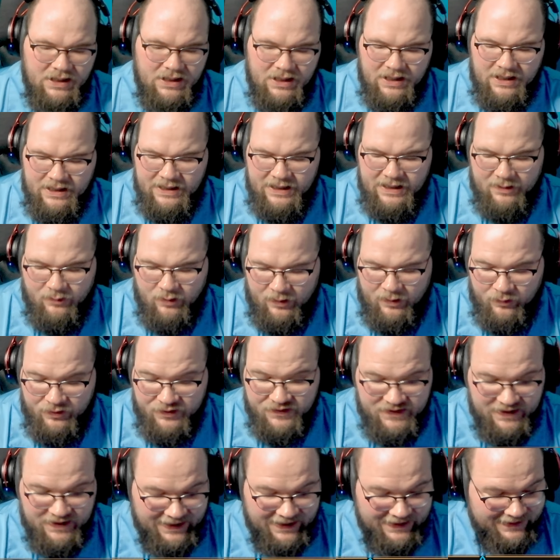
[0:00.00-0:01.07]
Now, I will
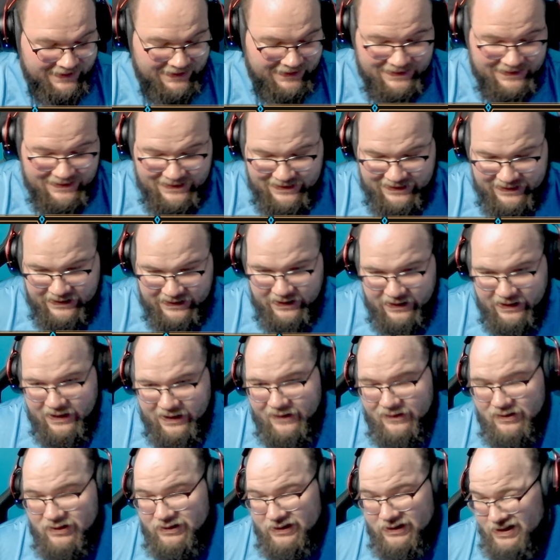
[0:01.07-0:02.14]
say I did see
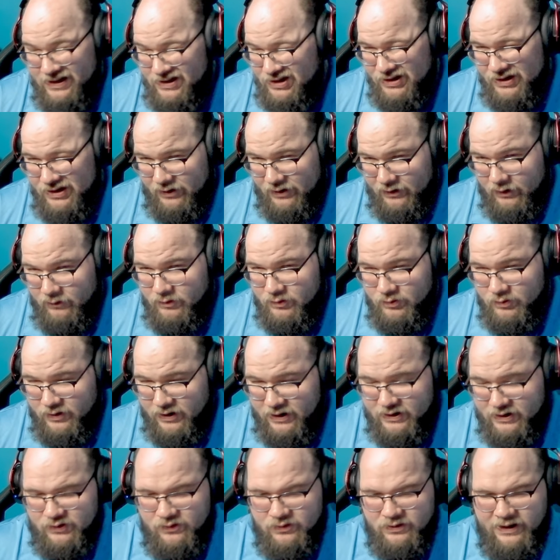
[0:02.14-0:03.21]
the legendary, which we'll
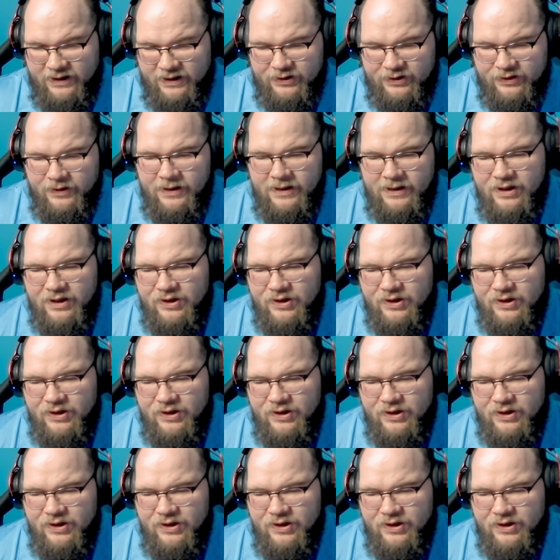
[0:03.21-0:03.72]
get to later,